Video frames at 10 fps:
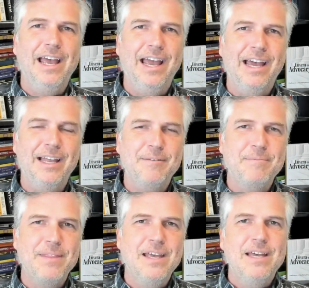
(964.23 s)
and
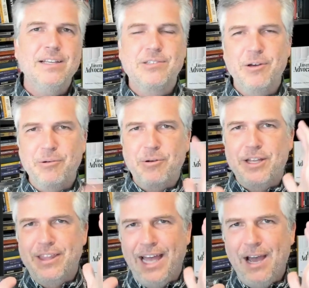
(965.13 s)
so
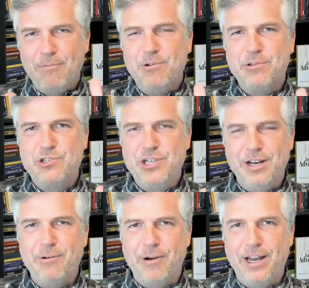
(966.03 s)
that will
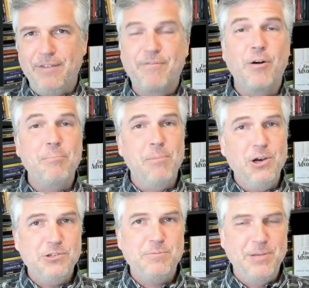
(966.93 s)
generate for
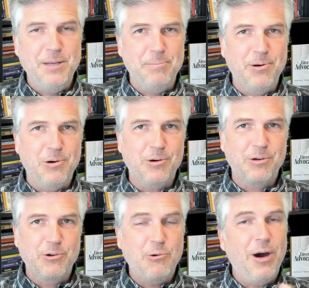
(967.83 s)
most
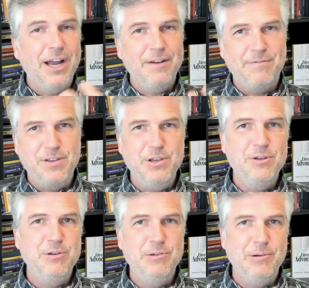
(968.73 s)
people quite a
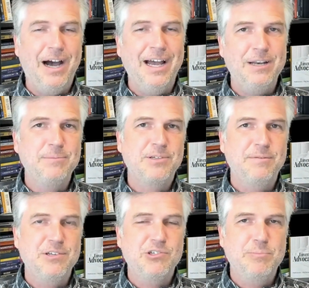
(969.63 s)
few items
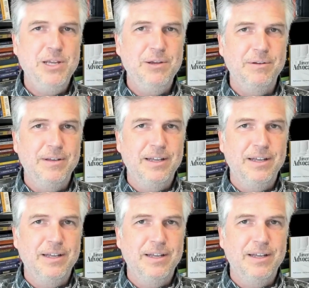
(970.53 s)
of dispute.